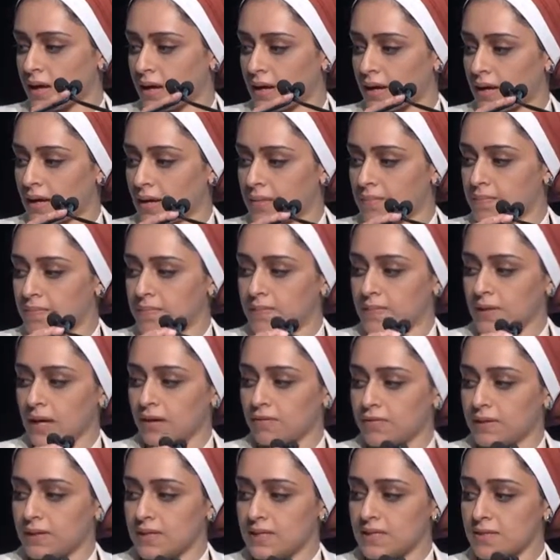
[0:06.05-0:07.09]

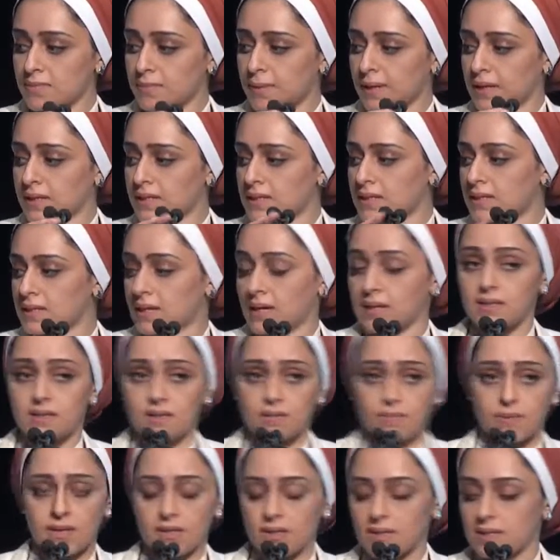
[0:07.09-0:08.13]
Evidence-based
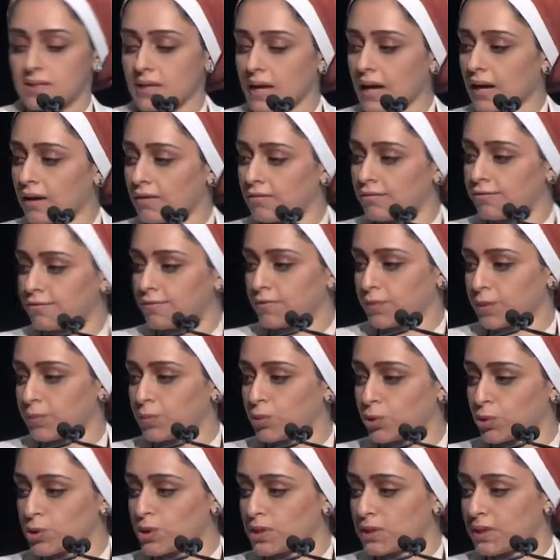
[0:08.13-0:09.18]
estimates have
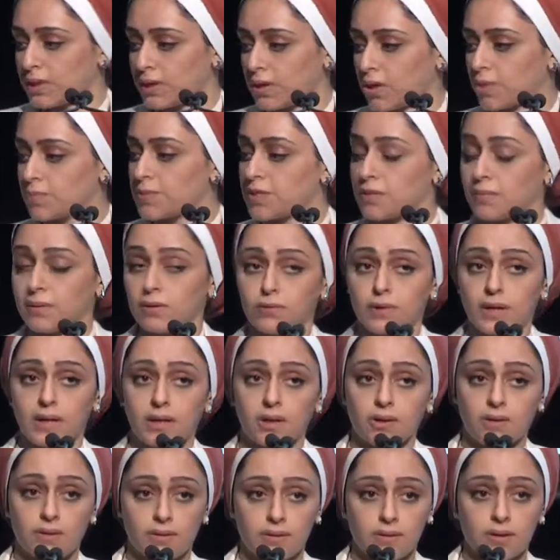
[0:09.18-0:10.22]
reported an optimal
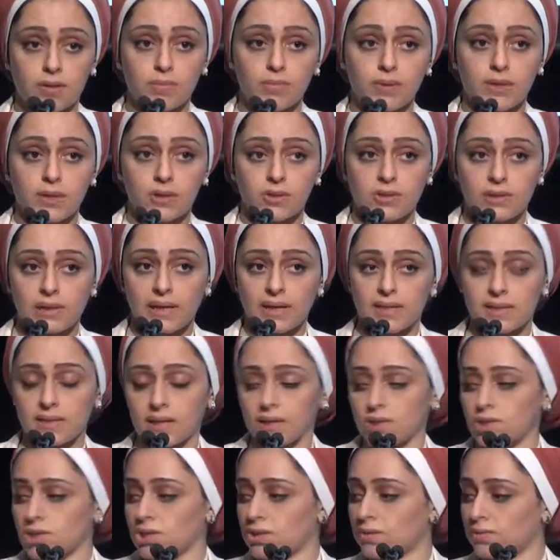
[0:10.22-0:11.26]
radiotherapy
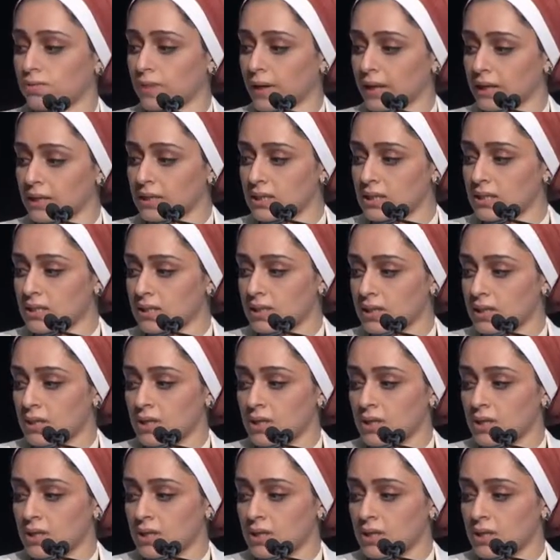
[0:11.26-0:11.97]
utilisation rate